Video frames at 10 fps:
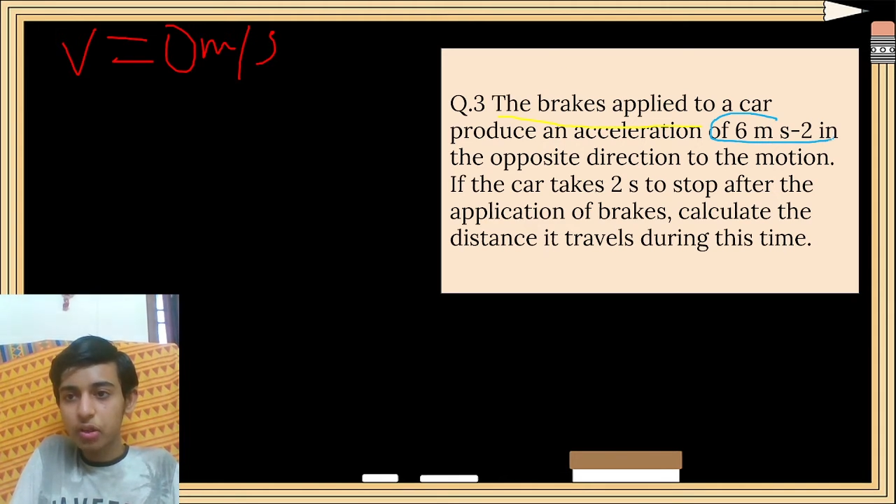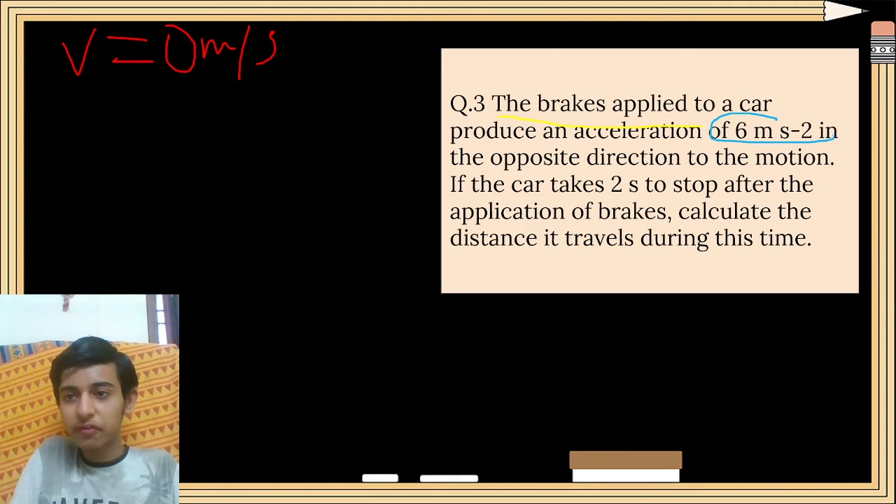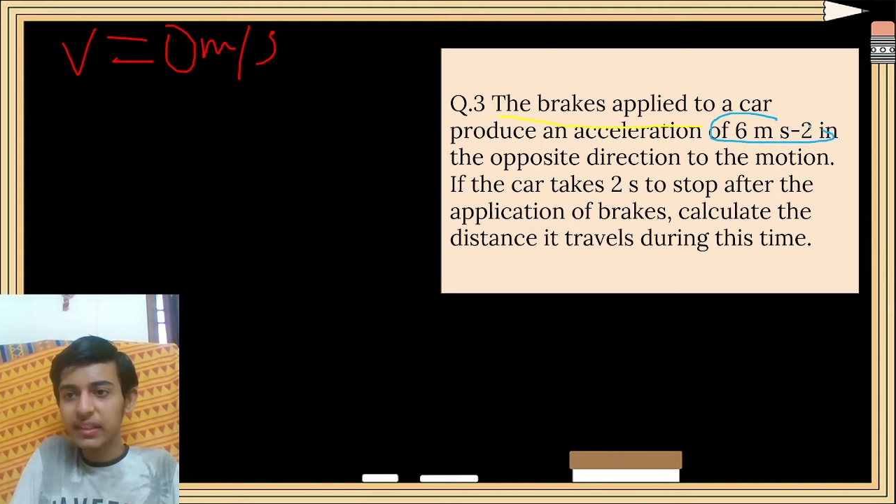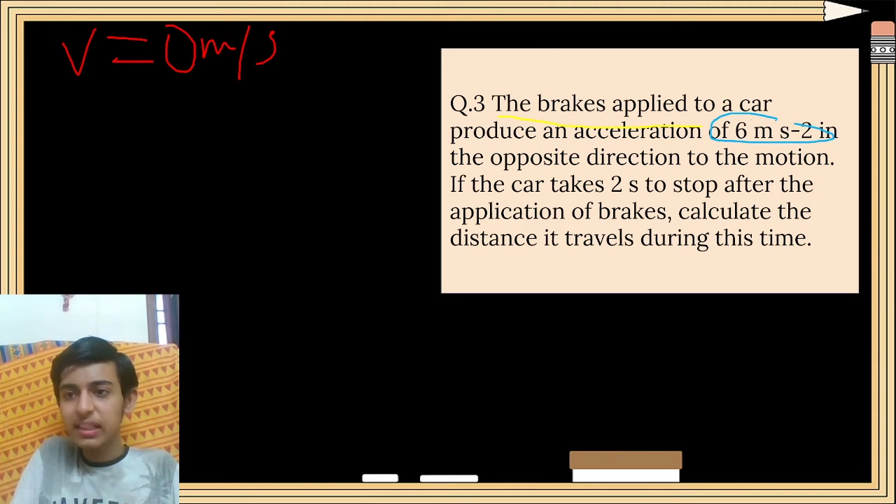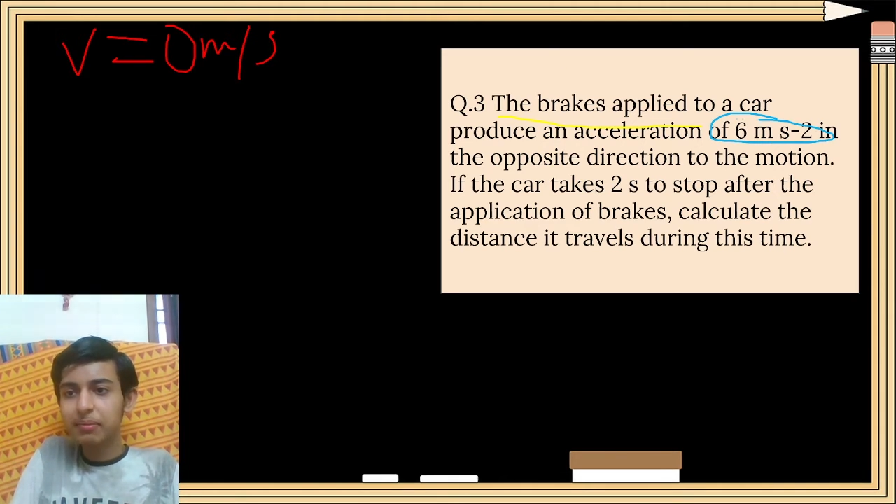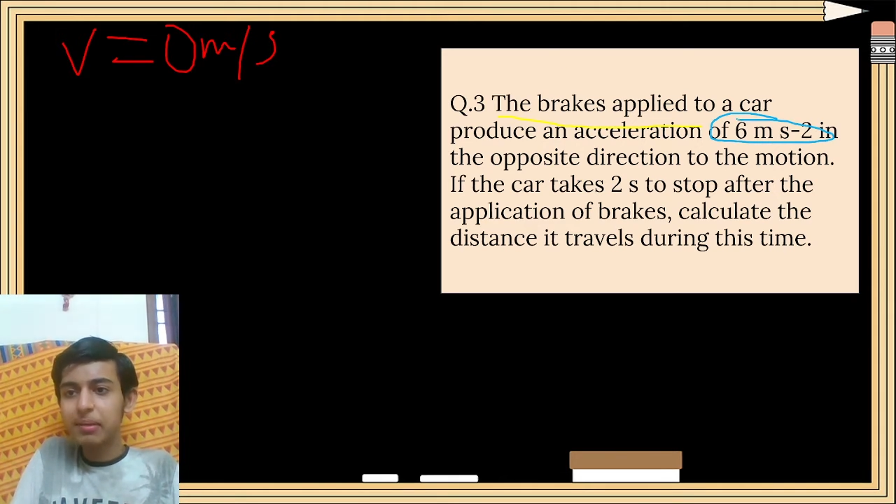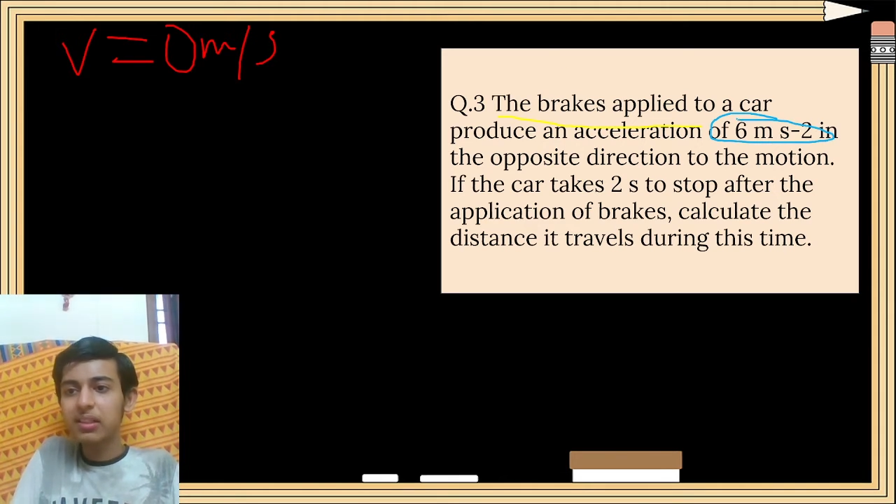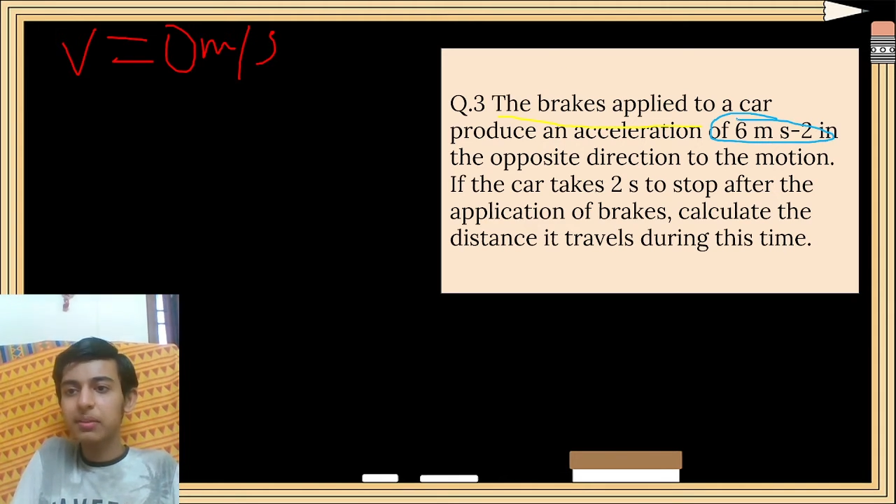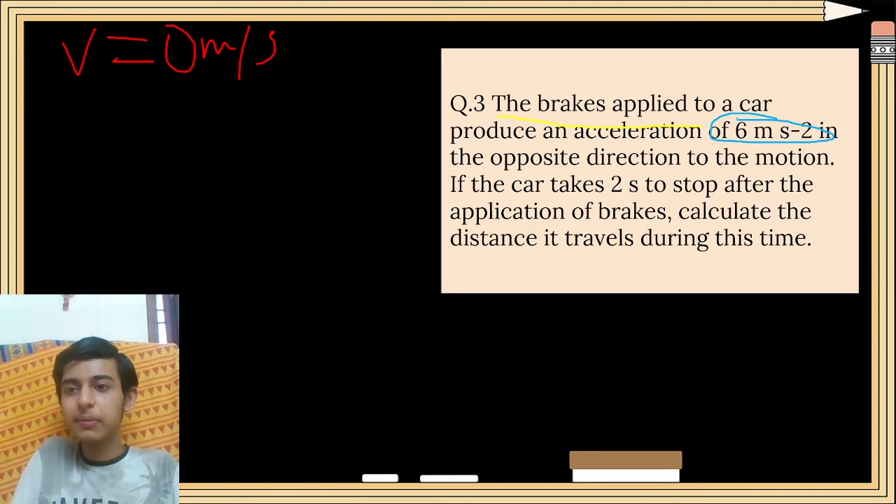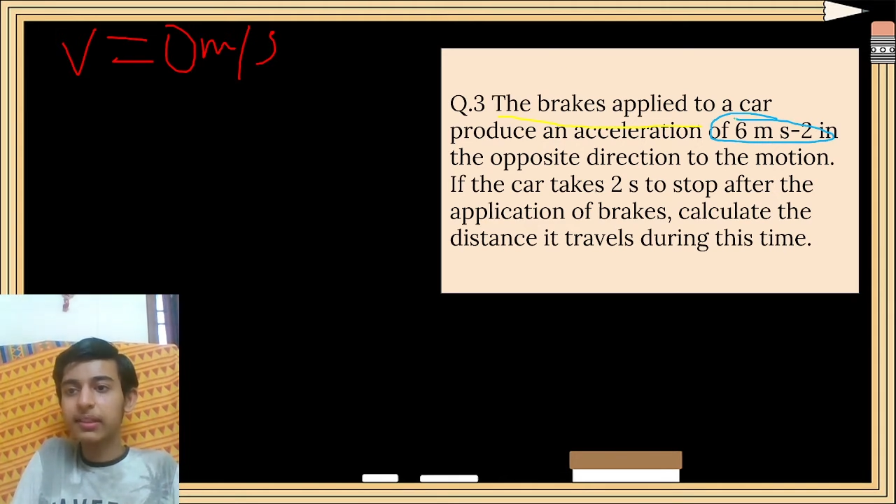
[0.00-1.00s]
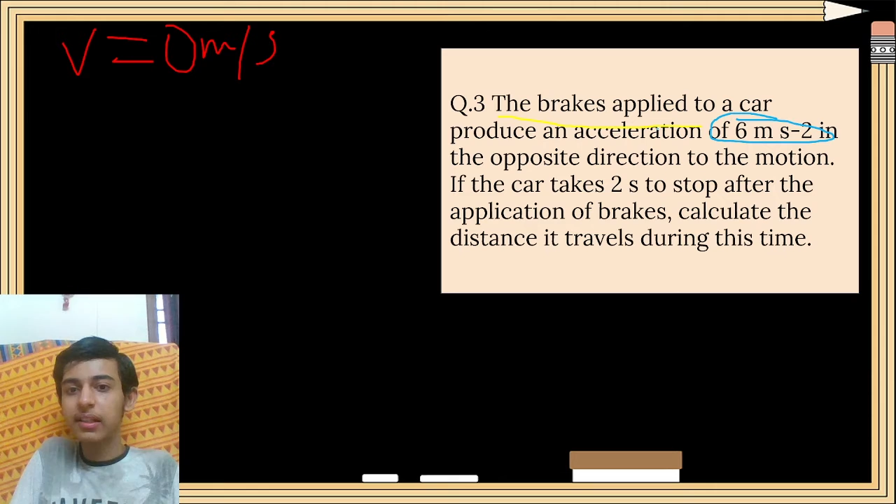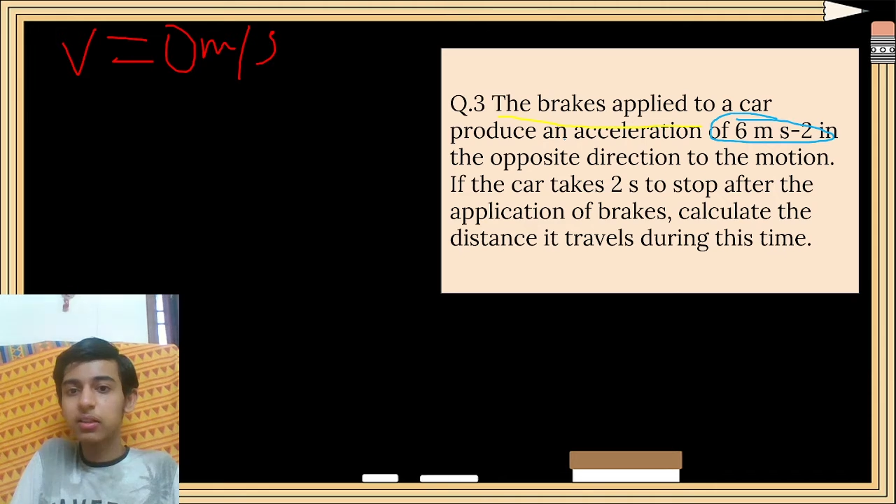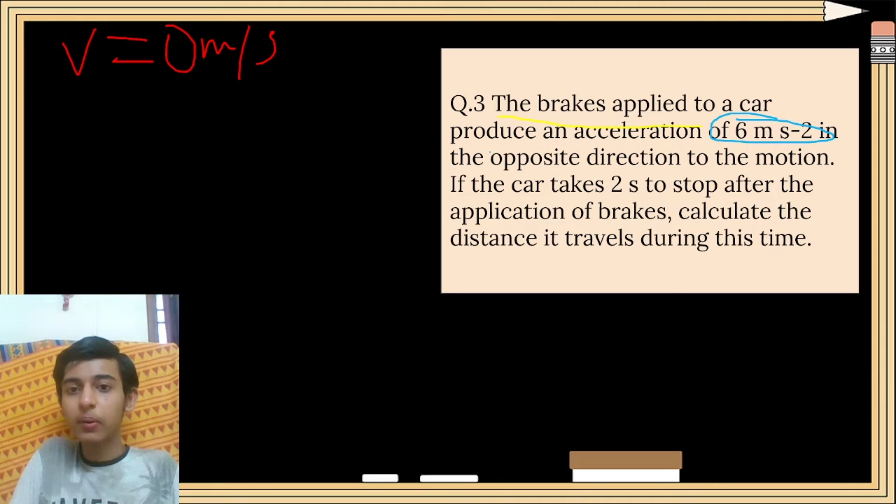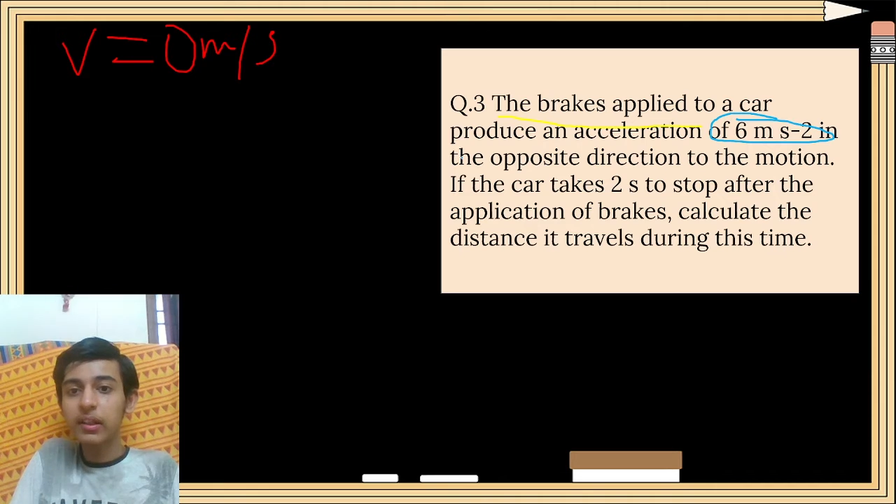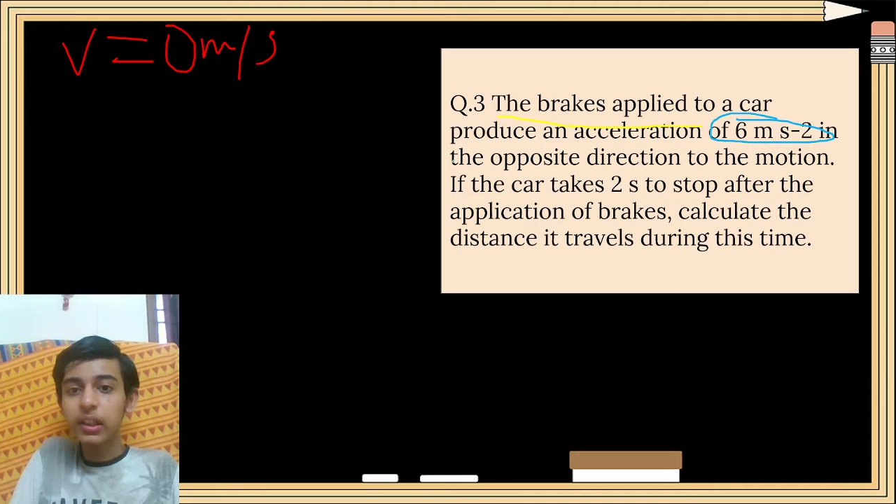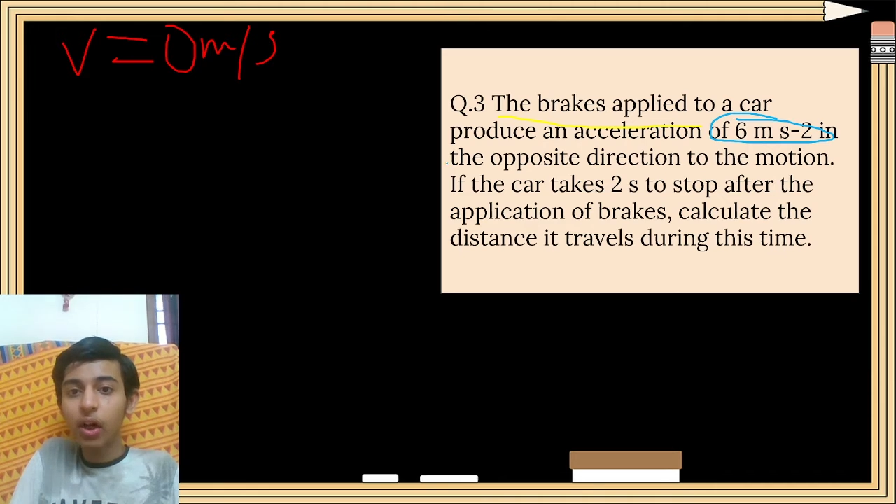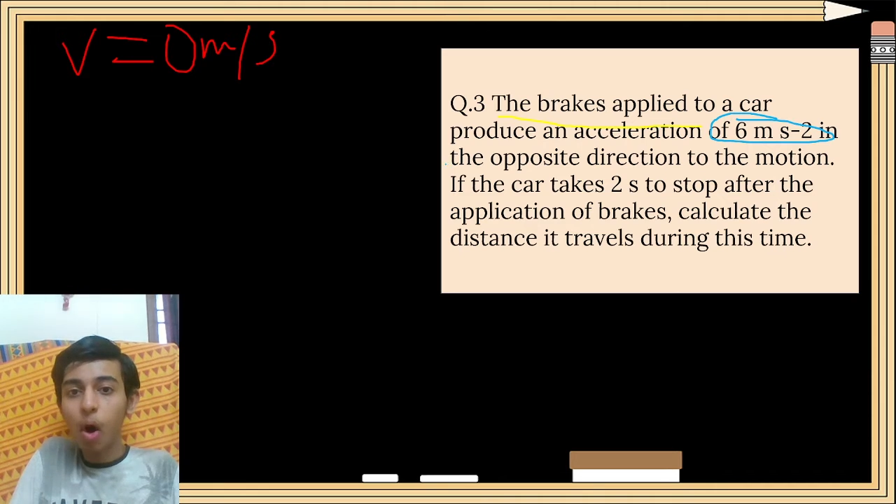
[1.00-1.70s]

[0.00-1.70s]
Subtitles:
of 6 meters per second square in the